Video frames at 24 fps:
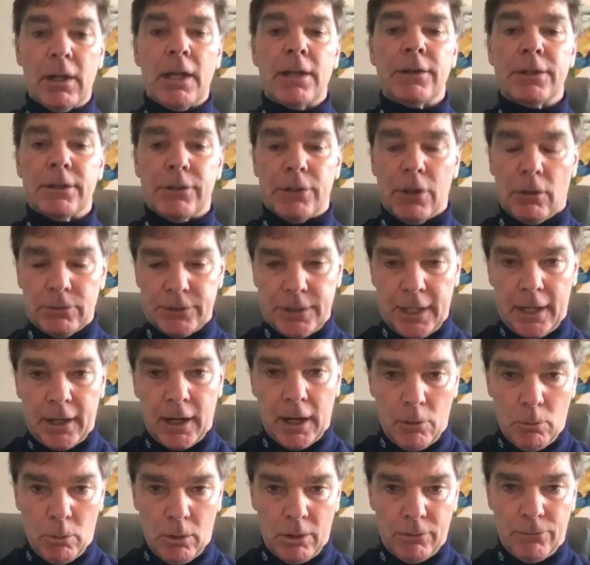Don't take
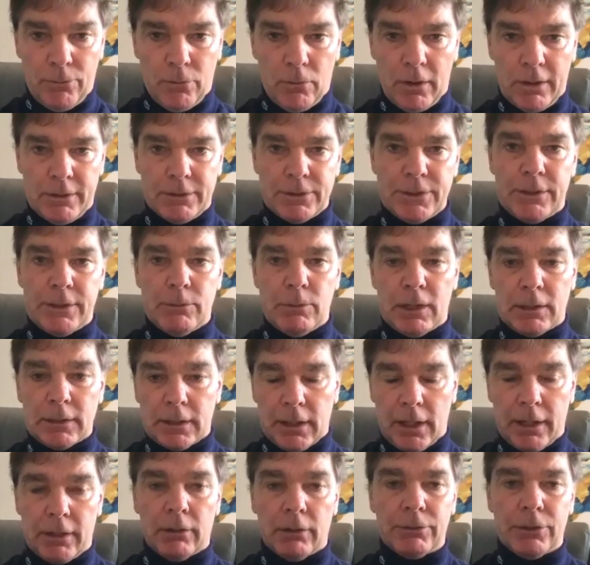our word for it.
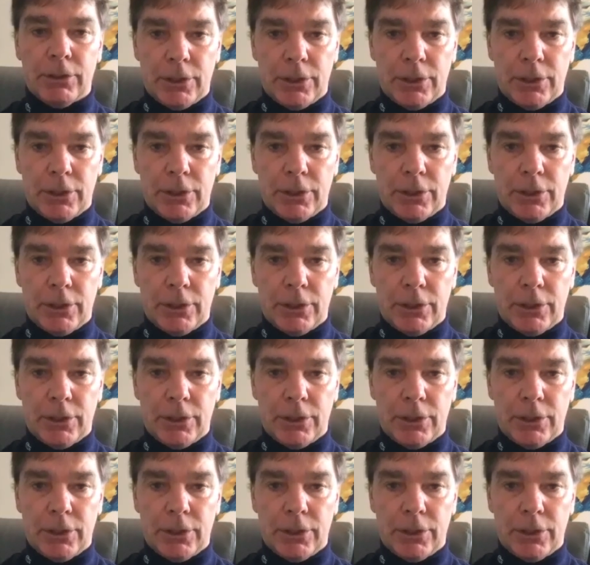I know